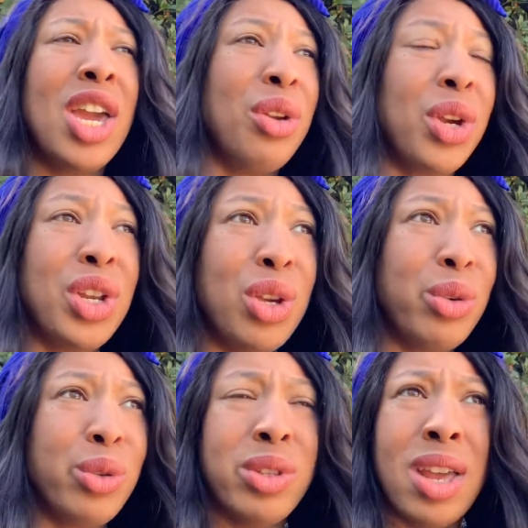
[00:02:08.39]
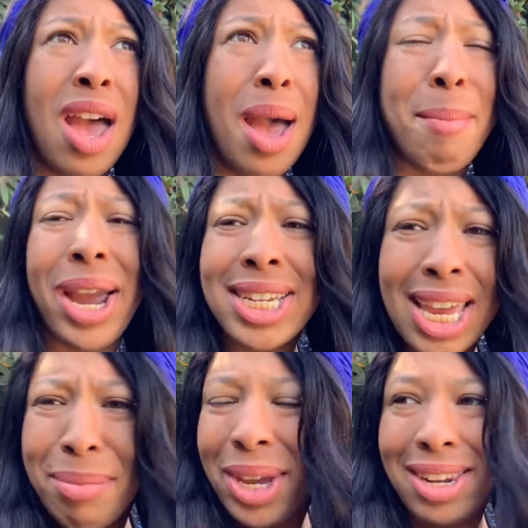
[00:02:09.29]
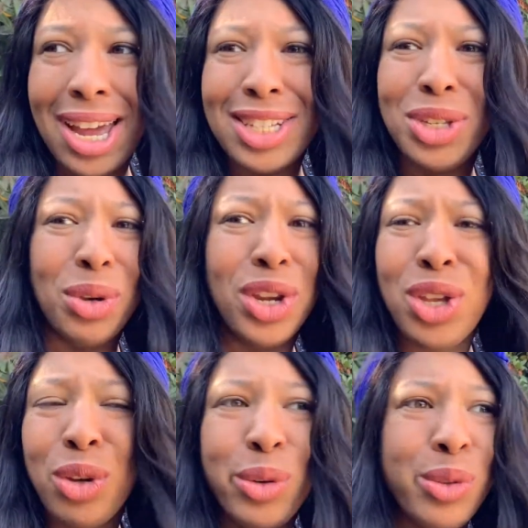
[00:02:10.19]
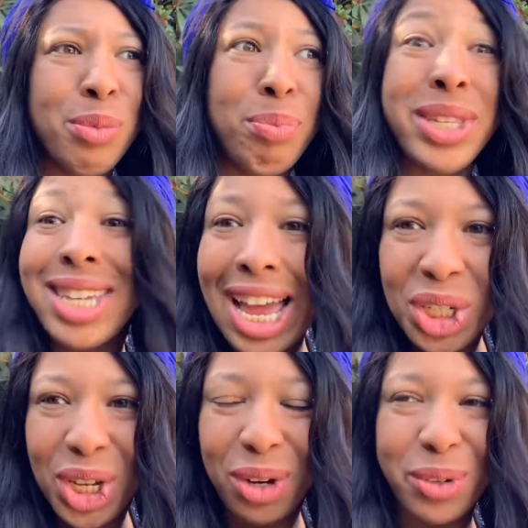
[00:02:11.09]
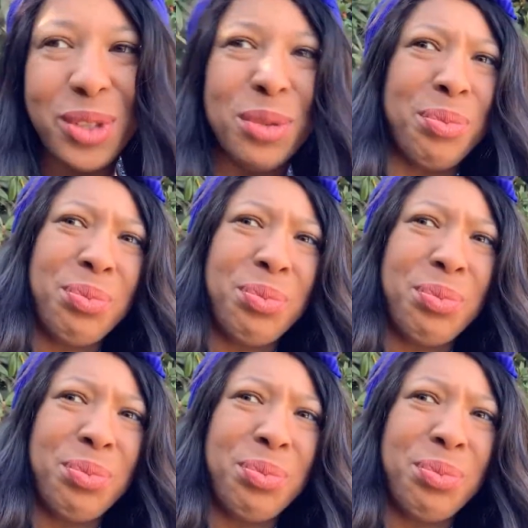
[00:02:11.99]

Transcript: you could use macadamia nuts, you could use pistachios.